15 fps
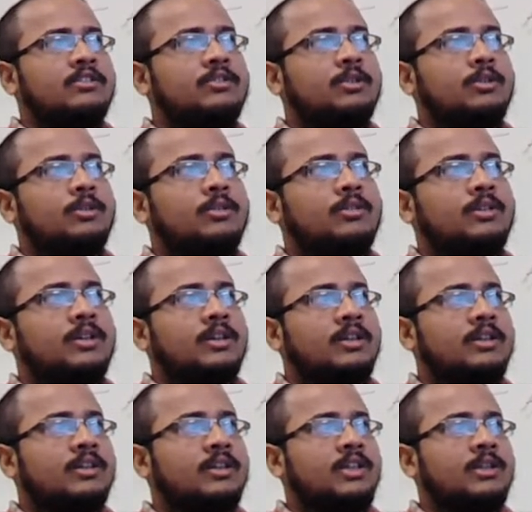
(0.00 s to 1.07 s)

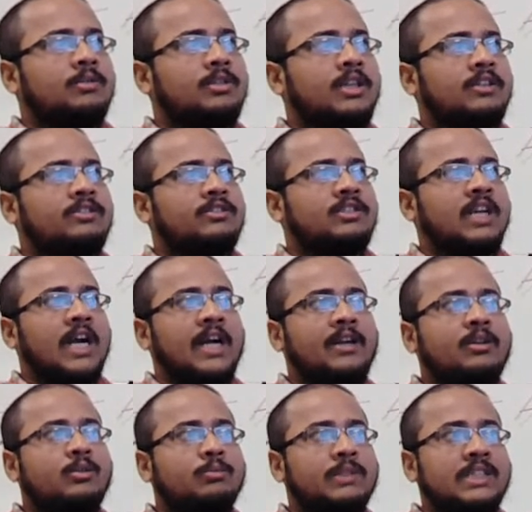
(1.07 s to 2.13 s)
So you just try
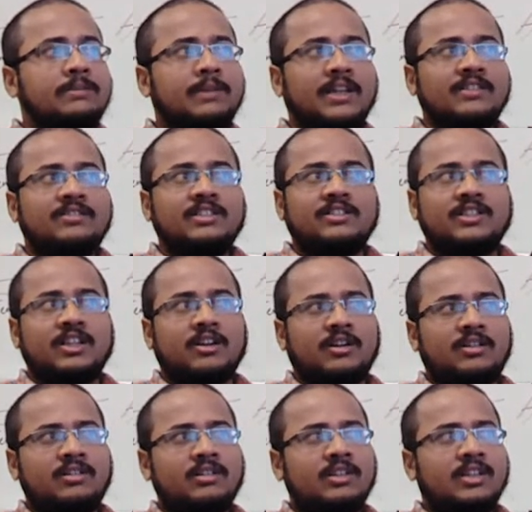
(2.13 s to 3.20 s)
to minimize this
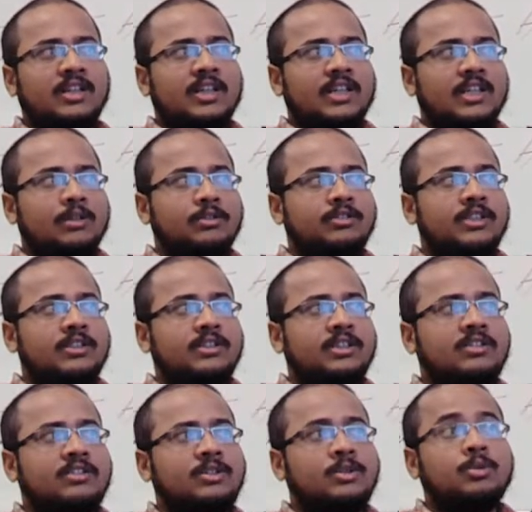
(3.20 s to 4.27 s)
error using
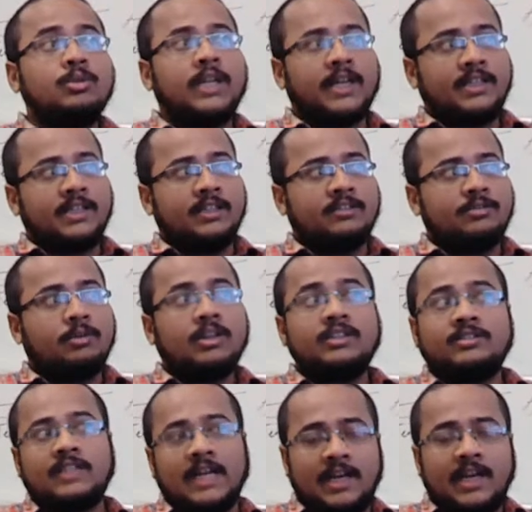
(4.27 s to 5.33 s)
these two techniques. One
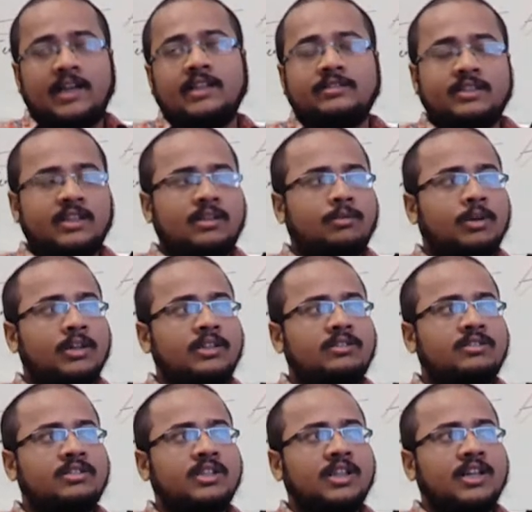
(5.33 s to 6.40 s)
is gradient descent, one
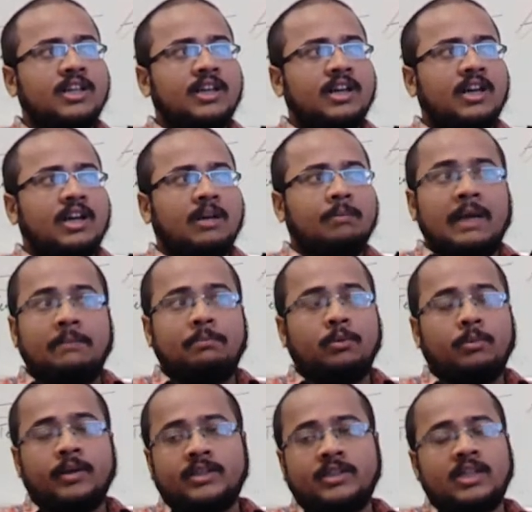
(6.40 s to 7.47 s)
is
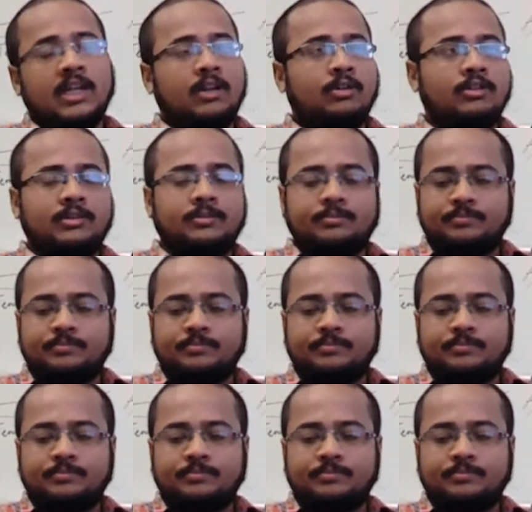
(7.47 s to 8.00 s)
backpropagation algorithm.